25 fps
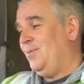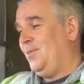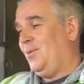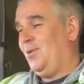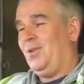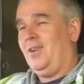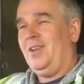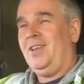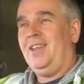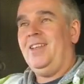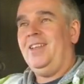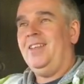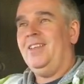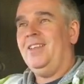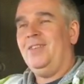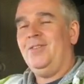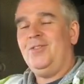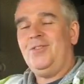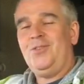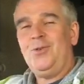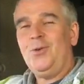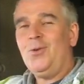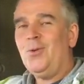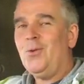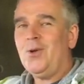But
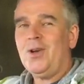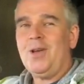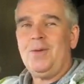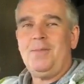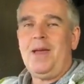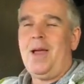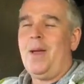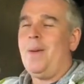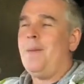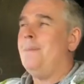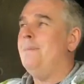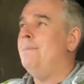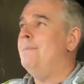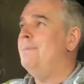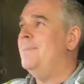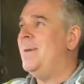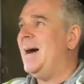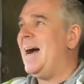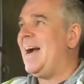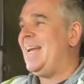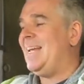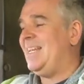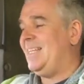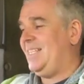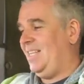talk about
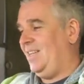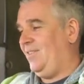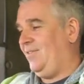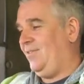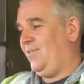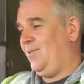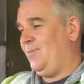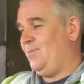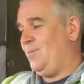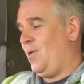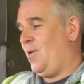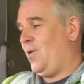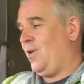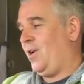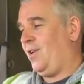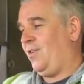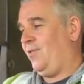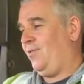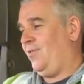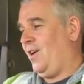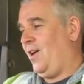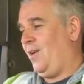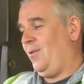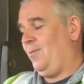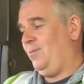bassy
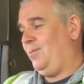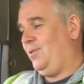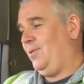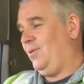microphone,